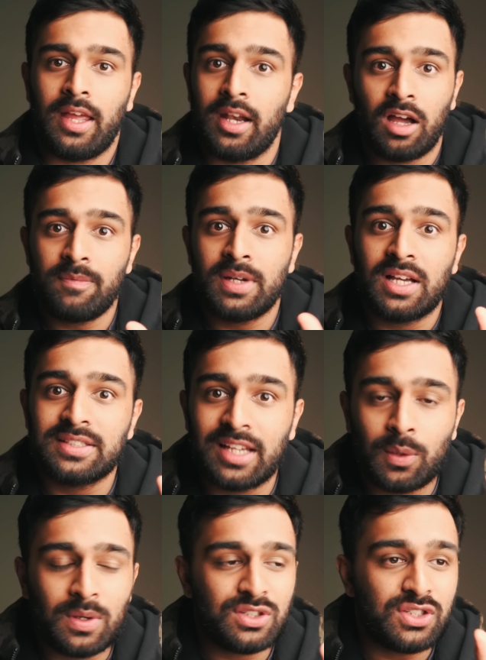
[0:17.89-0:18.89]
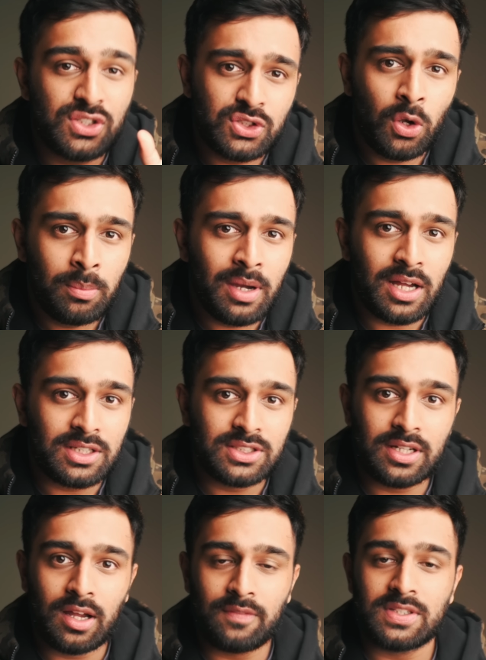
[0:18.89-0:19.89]
And I've been asked that question so much
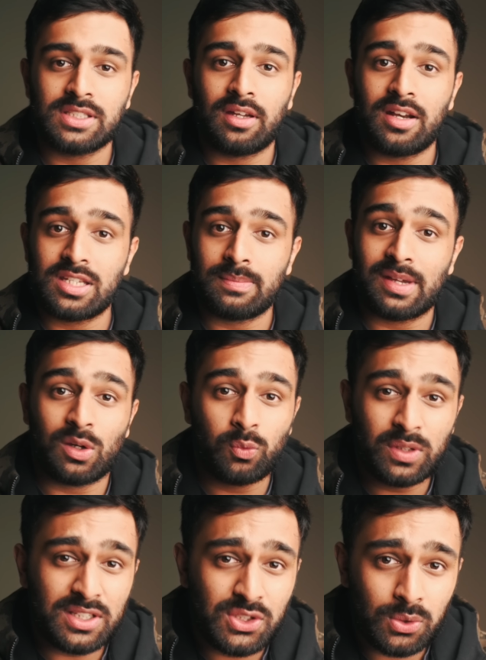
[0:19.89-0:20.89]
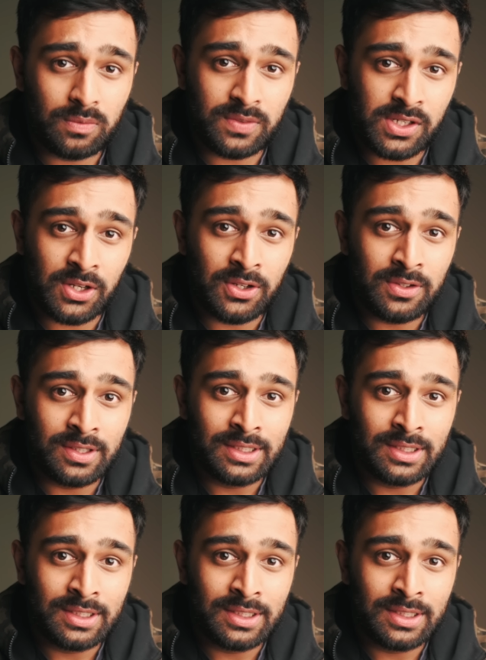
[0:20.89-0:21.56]
that I've decided to make a really short video